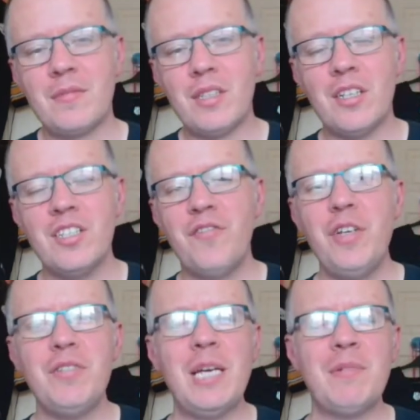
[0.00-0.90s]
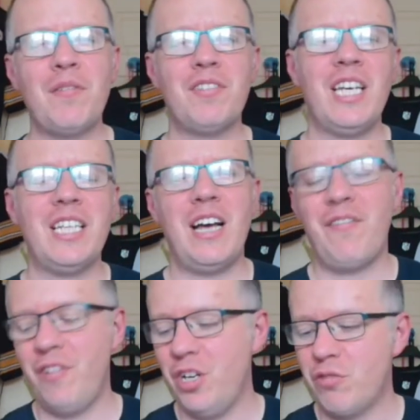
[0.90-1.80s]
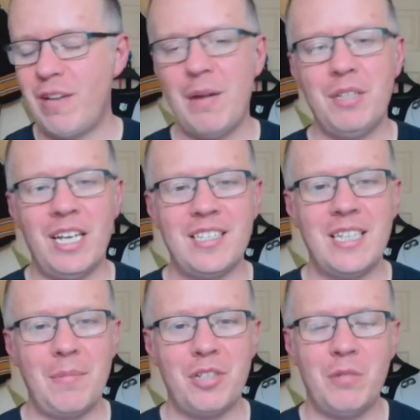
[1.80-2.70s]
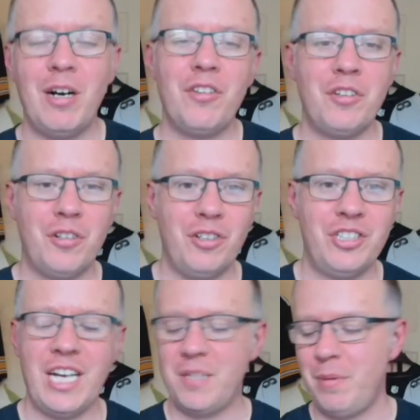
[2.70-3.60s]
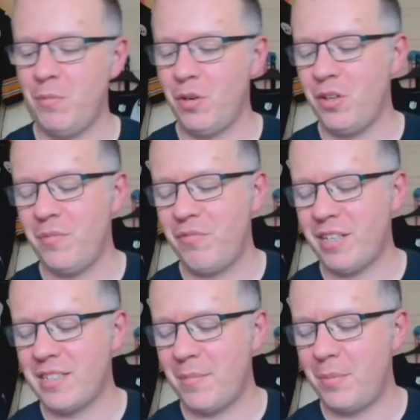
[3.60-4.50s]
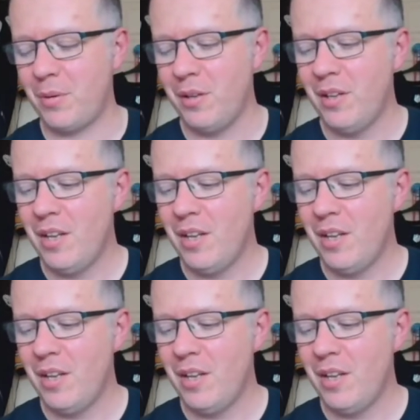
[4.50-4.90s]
There's a few teams, obviously, in that first round did exceptionally well. The New York Jets being one of them, for example.